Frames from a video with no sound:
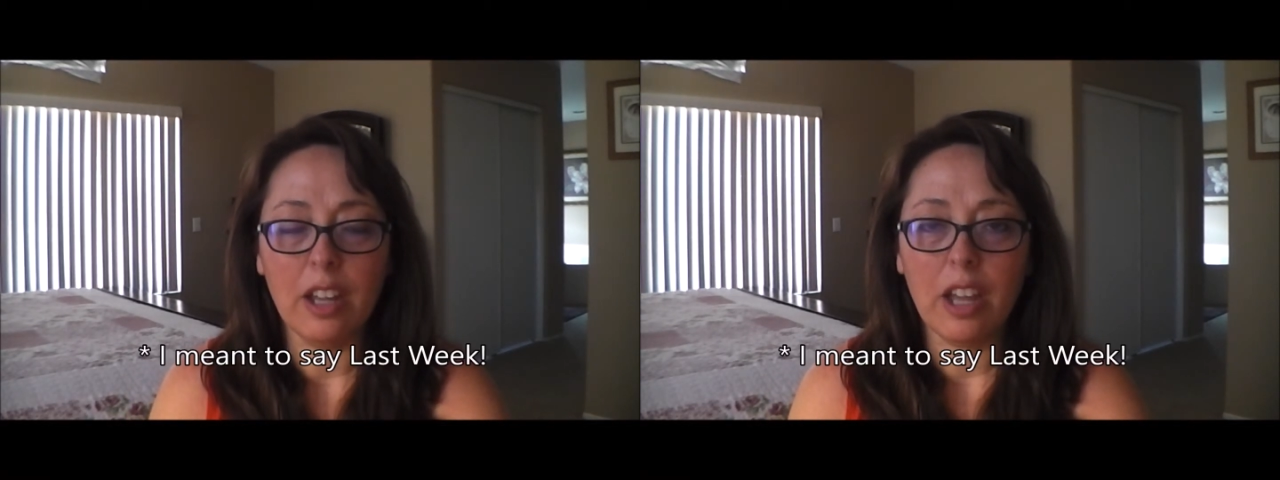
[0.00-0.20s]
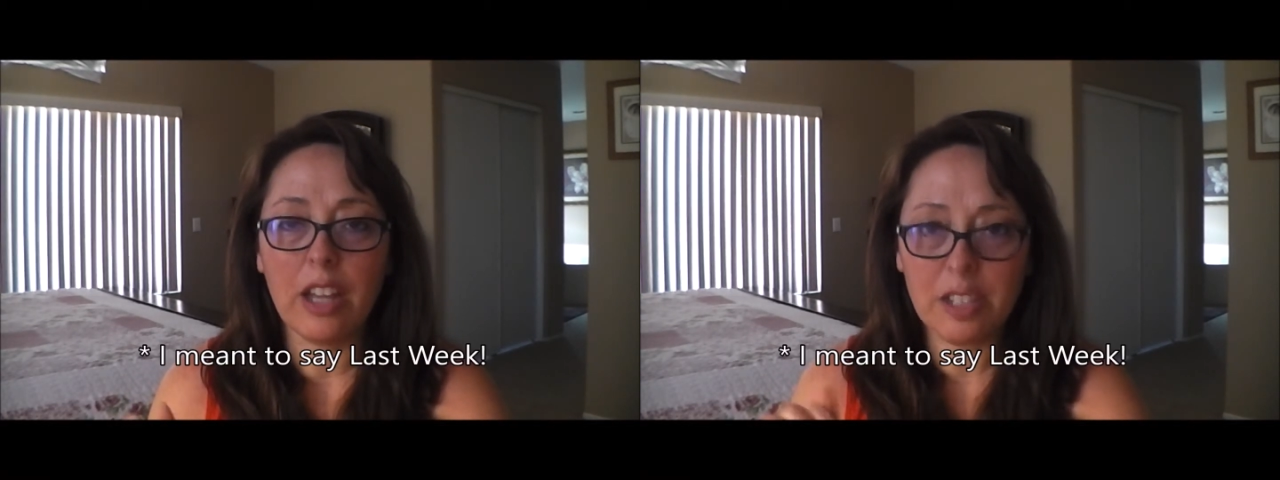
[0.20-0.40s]

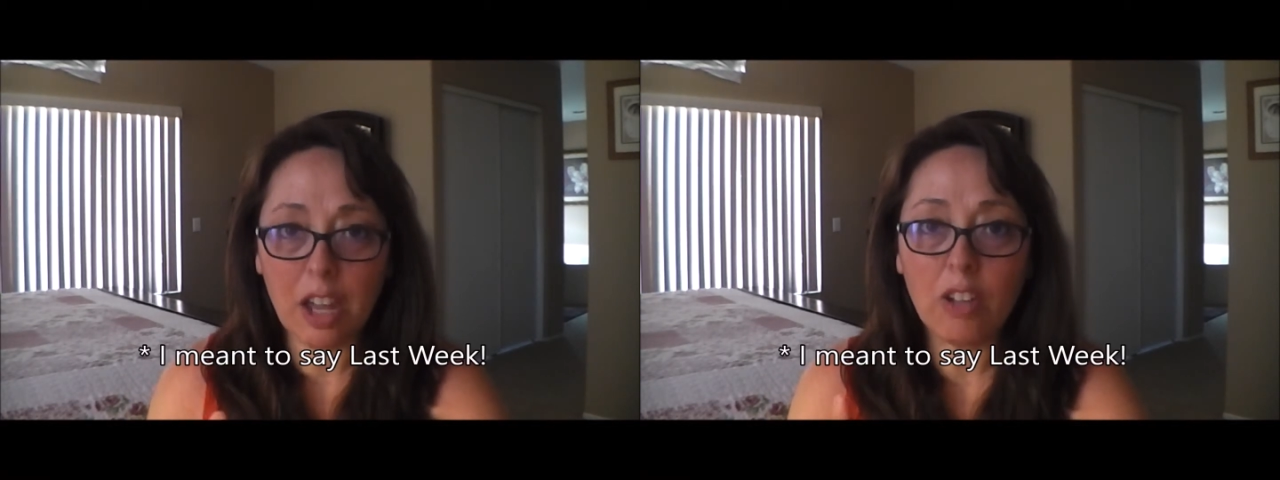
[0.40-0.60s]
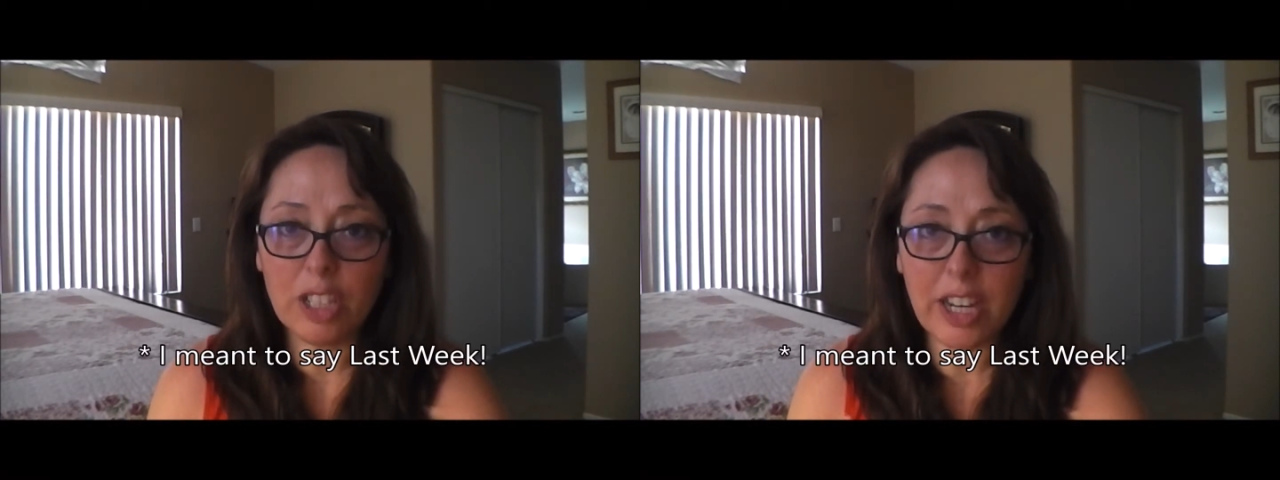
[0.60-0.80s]

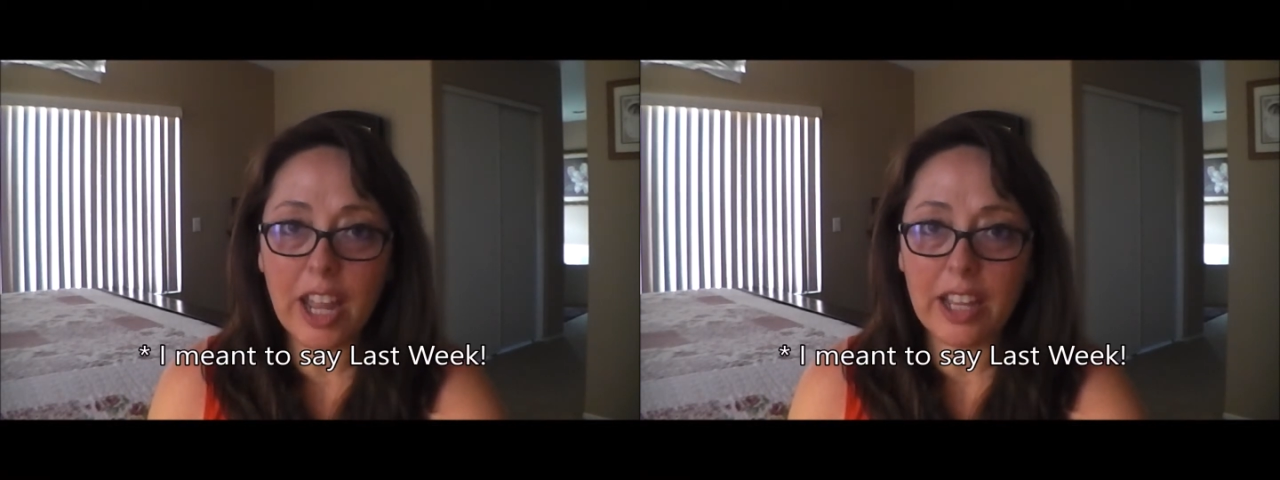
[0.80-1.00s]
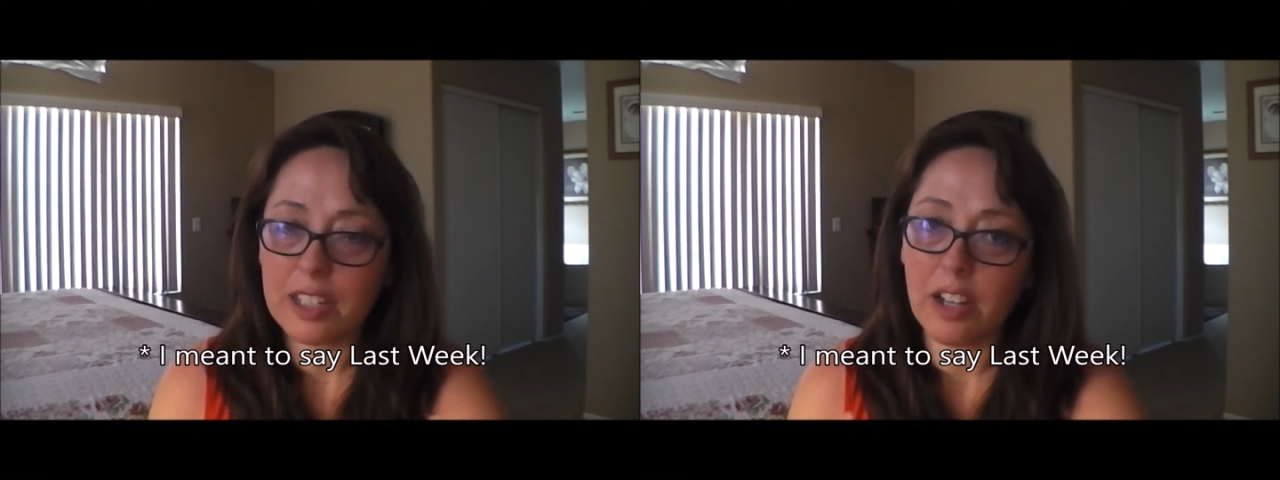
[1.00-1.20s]
until
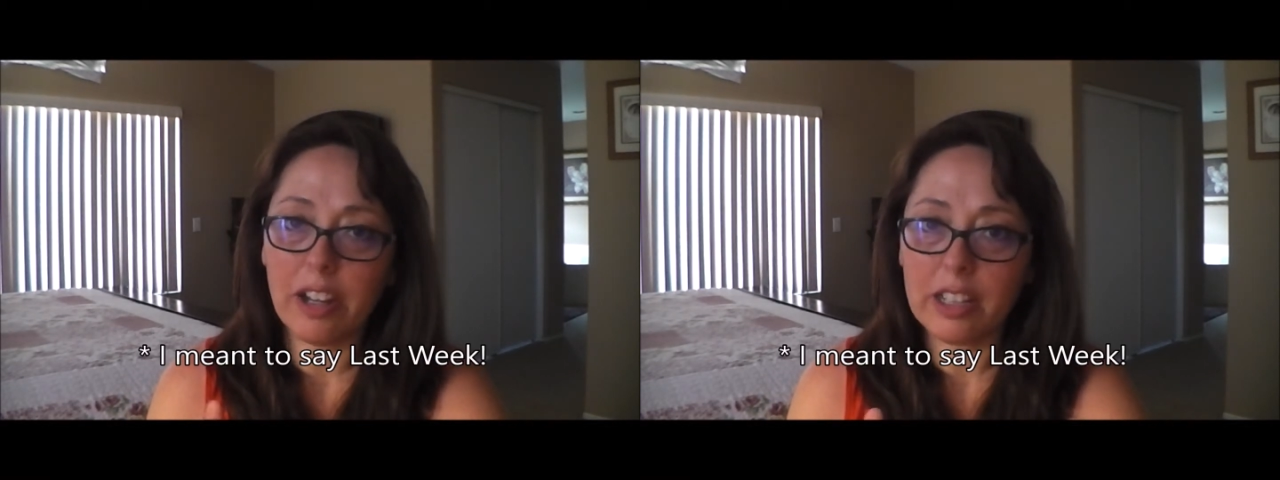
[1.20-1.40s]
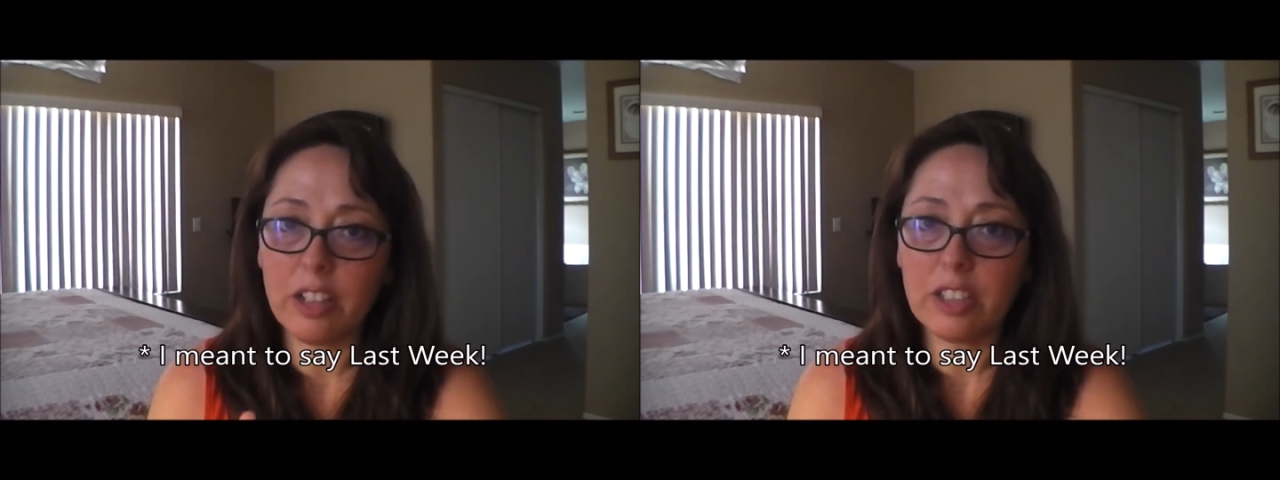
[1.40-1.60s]
today, until
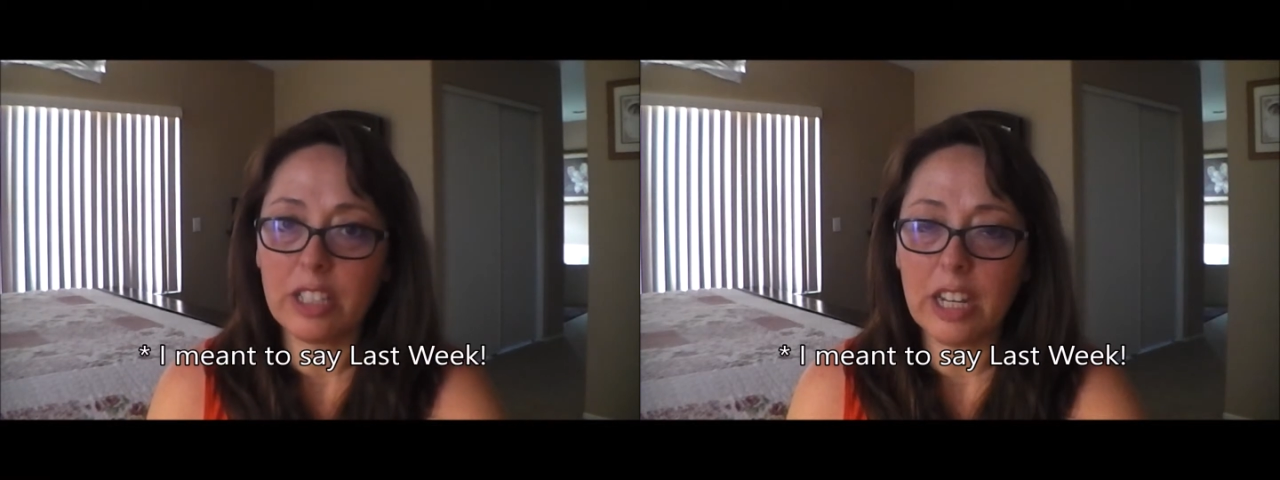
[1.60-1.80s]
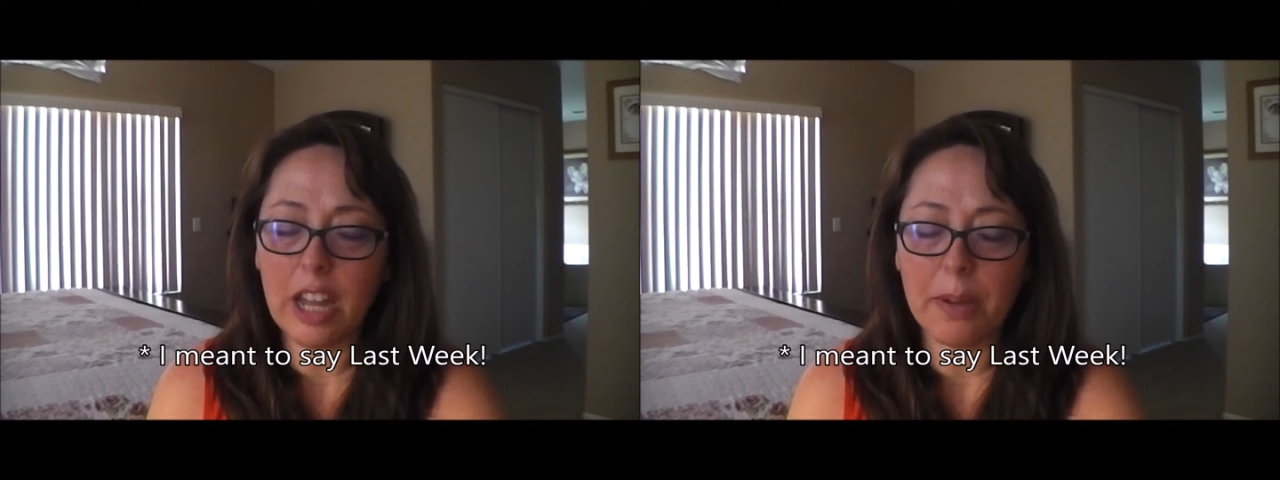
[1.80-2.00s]
I looked
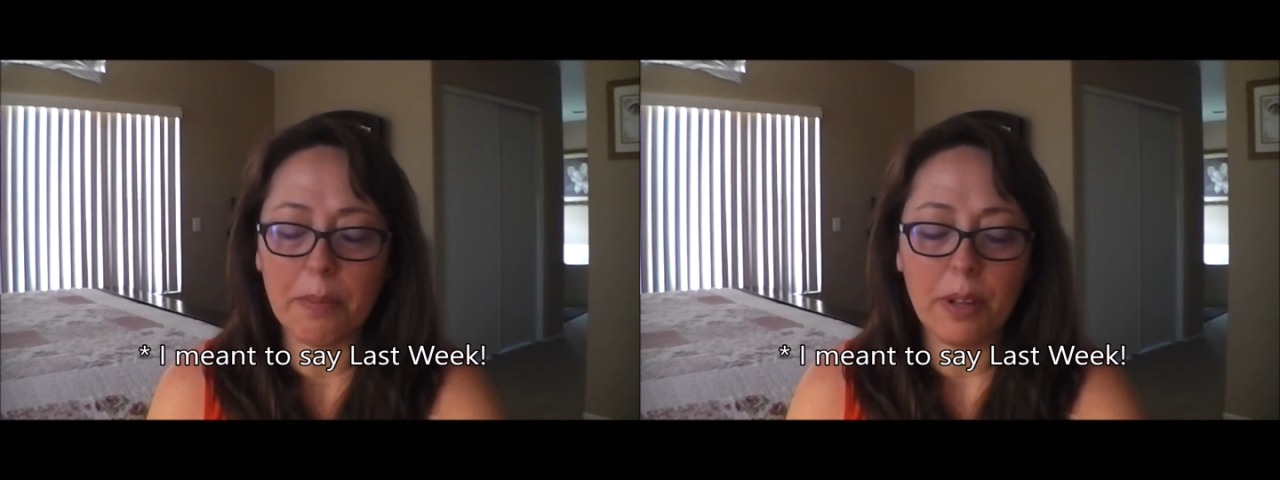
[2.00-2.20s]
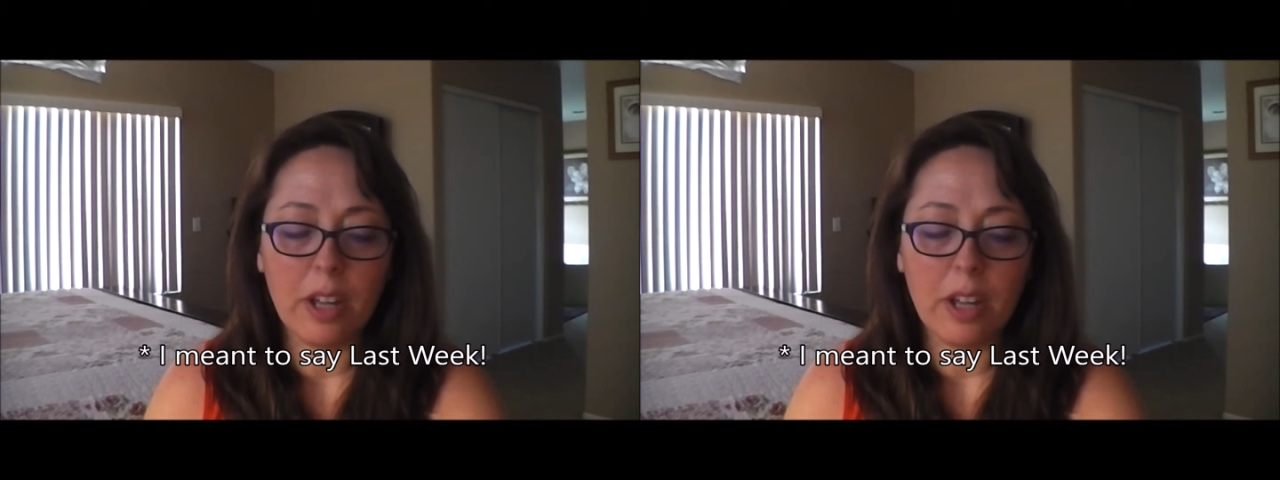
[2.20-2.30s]
it up.